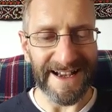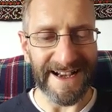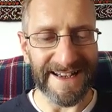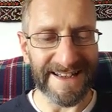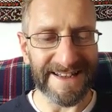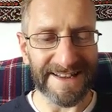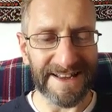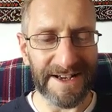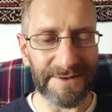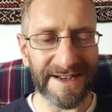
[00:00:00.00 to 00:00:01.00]
i.e.
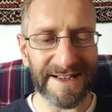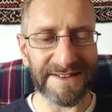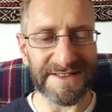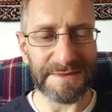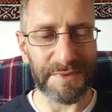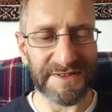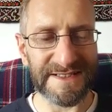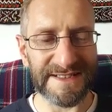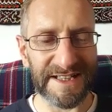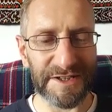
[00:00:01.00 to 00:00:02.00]
writing that's supposed
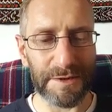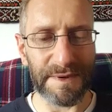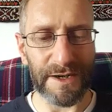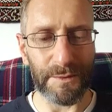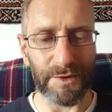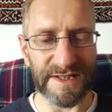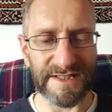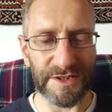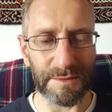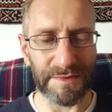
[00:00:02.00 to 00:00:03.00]
to tell you about what is
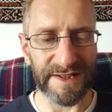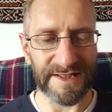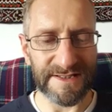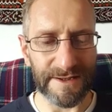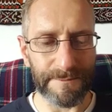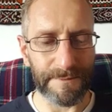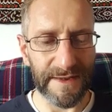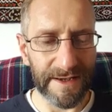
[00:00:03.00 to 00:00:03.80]
to come later.